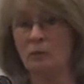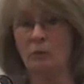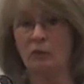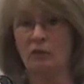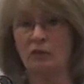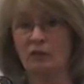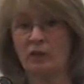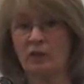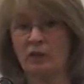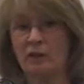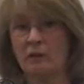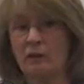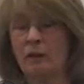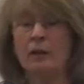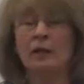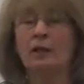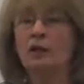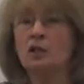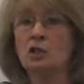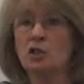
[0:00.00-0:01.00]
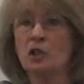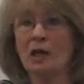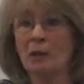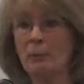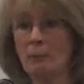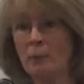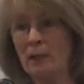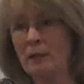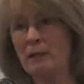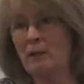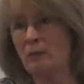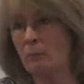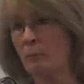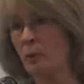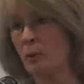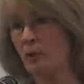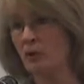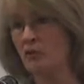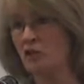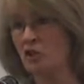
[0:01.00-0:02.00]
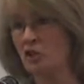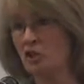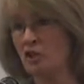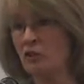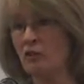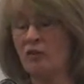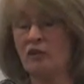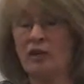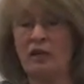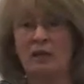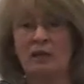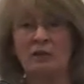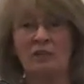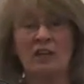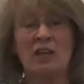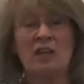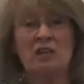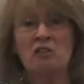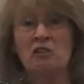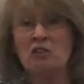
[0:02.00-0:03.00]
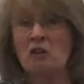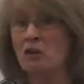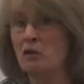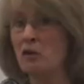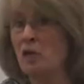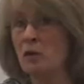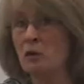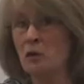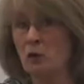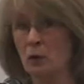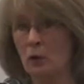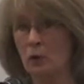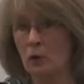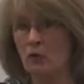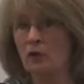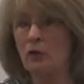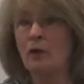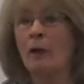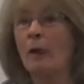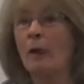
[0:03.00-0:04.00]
was to go and try and bend politicians' ears. It's no good.